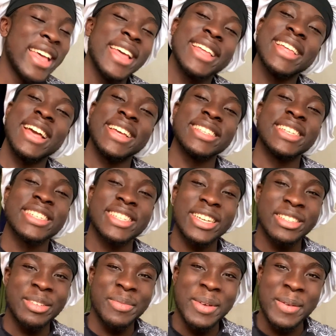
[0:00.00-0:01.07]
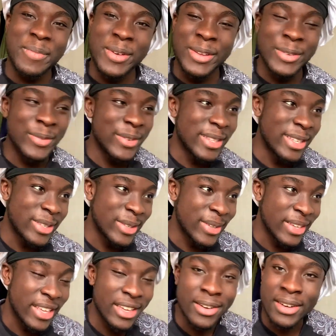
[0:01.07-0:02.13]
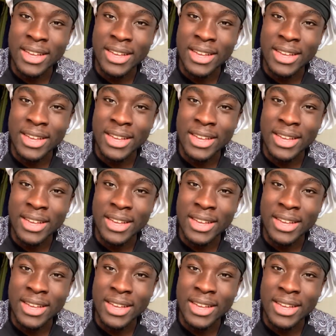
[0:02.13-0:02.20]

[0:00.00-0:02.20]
Guys, now shout out to Mike Burner for this song here.